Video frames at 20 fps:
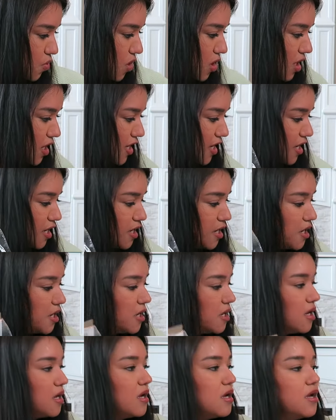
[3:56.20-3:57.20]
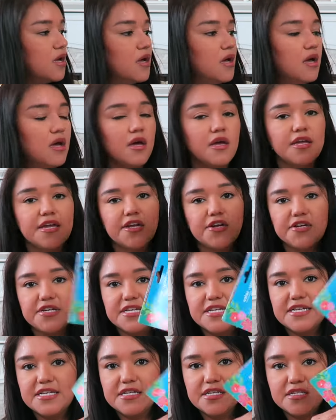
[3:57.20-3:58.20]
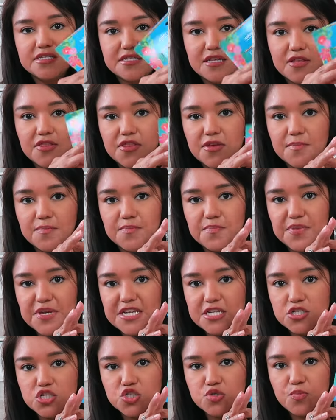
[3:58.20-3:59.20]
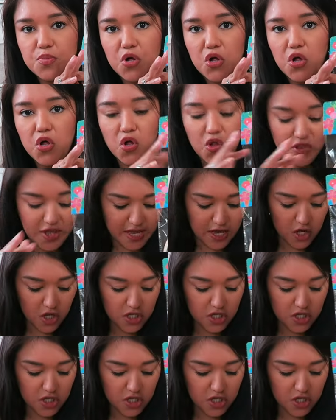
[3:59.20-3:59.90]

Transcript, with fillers: one. Here is the beach ball. They